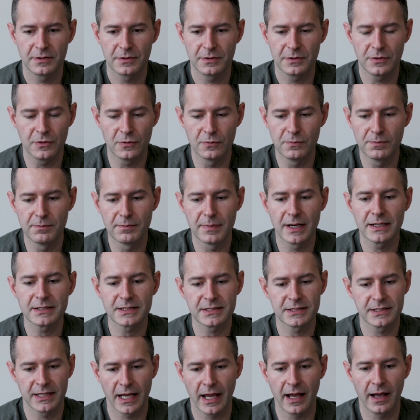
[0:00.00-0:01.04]
You
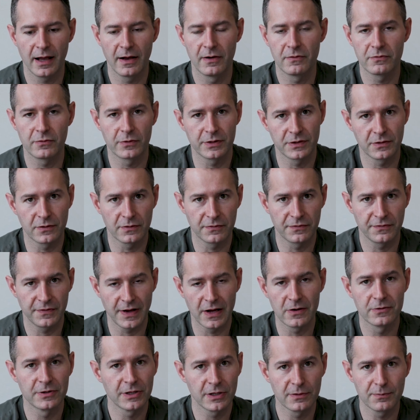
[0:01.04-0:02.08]
must have with your
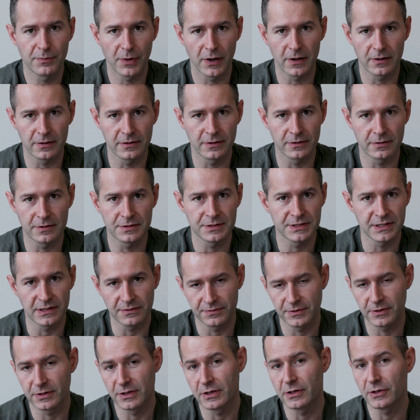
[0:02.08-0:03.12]
founding partners,
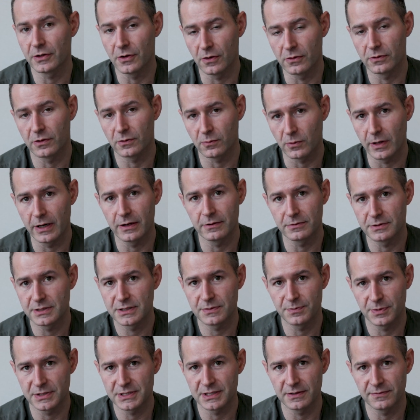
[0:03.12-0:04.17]
if you're going to go the route
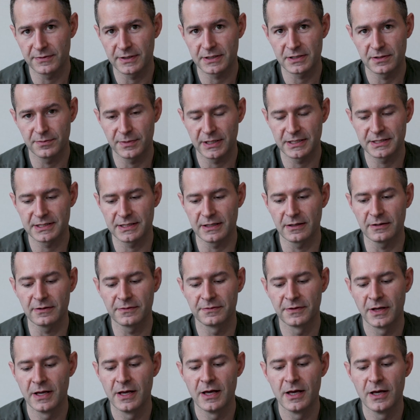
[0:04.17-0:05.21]
specific to
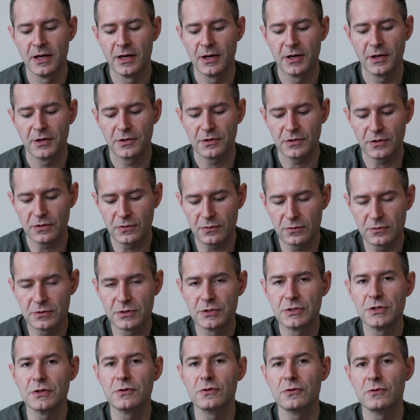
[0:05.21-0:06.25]
myself, you
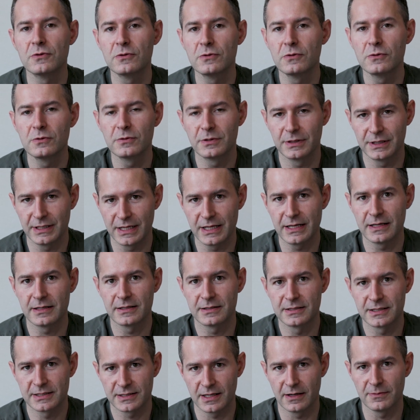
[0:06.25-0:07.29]
do
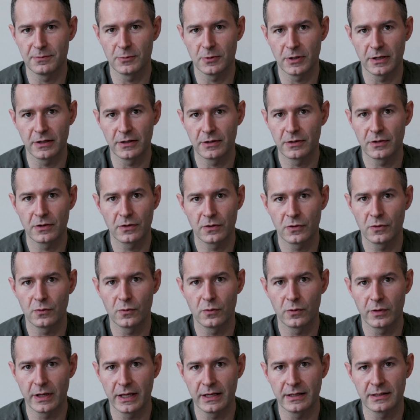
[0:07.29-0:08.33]
need someone
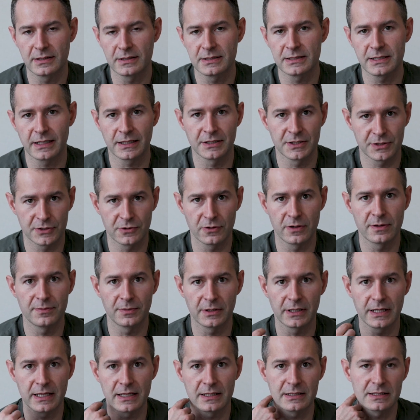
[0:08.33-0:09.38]
who is
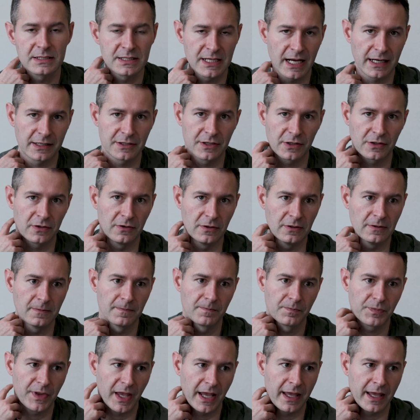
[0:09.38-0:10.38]
extremely technical.